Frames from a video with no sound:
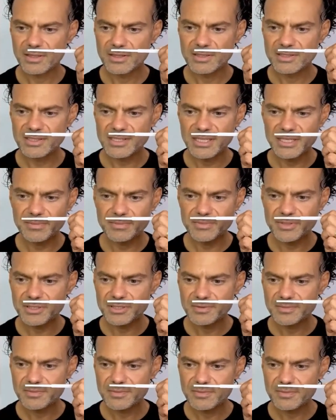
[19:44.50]

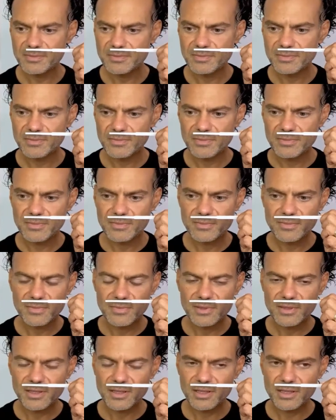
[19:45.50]
seemed
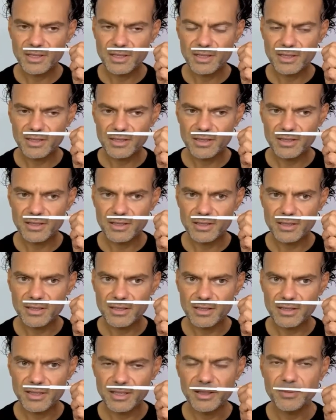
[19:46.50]
uh,
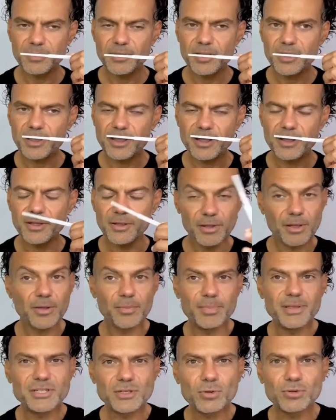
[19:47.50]
a, a
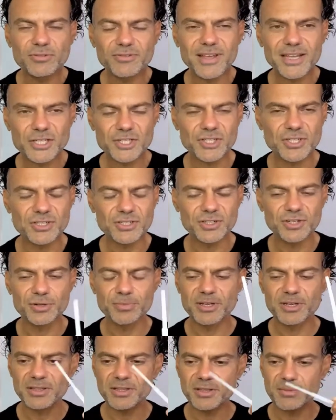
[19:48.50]
bit old fashioned, you know,
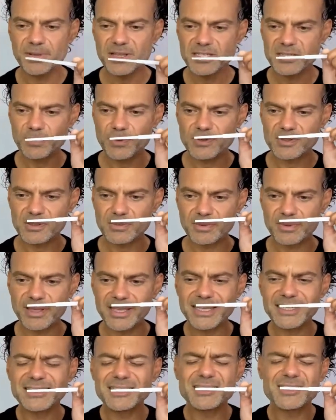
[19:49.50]
but in the best possible way.
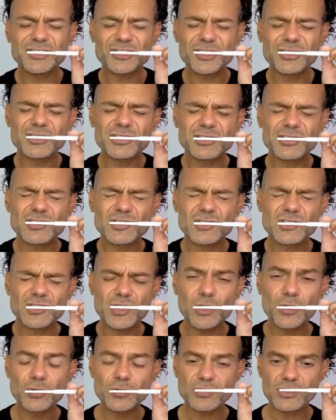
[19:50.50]
It is just
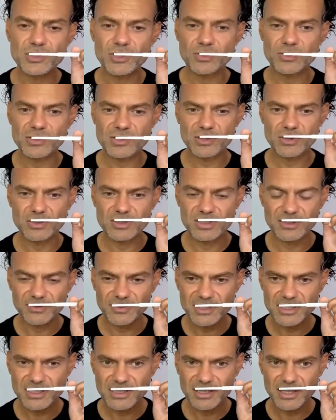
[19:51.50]
so, so, so
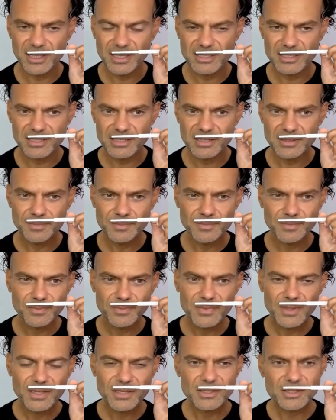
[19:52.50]
sophisticated.
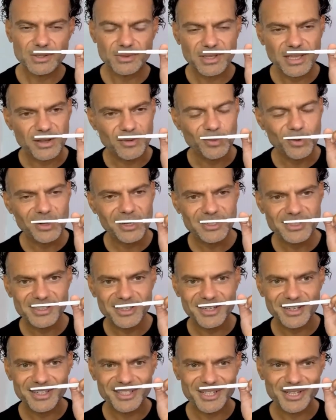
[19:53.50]
So, yeah, what else
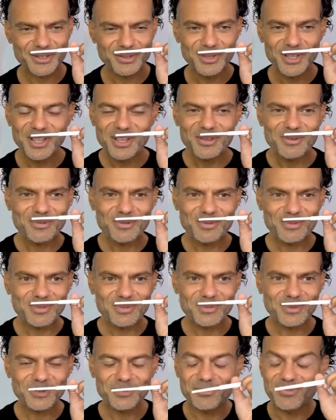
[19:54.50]
can I tell you?
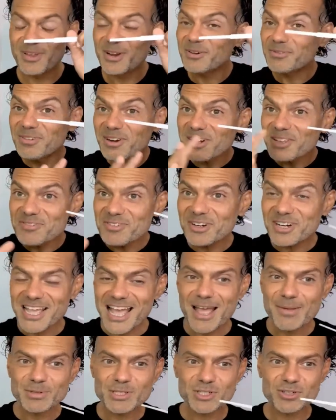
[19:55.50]
Very, very, very
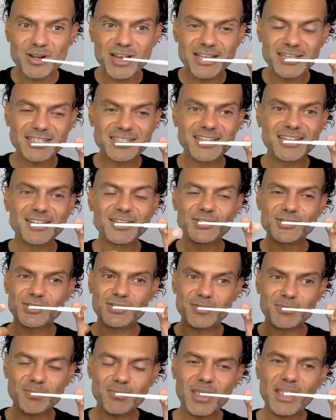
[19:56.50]
abstract. So,
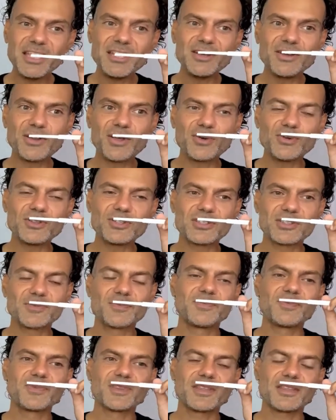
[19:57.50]
the main note
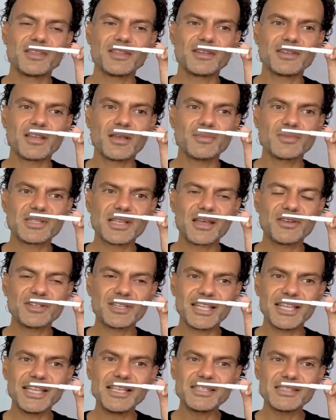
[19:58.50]
that comes out
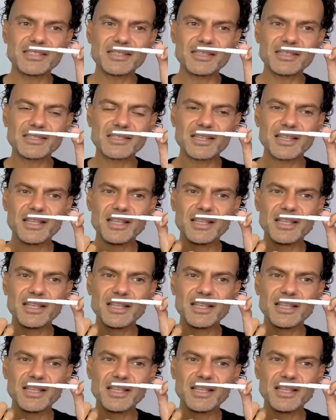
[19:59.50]
is this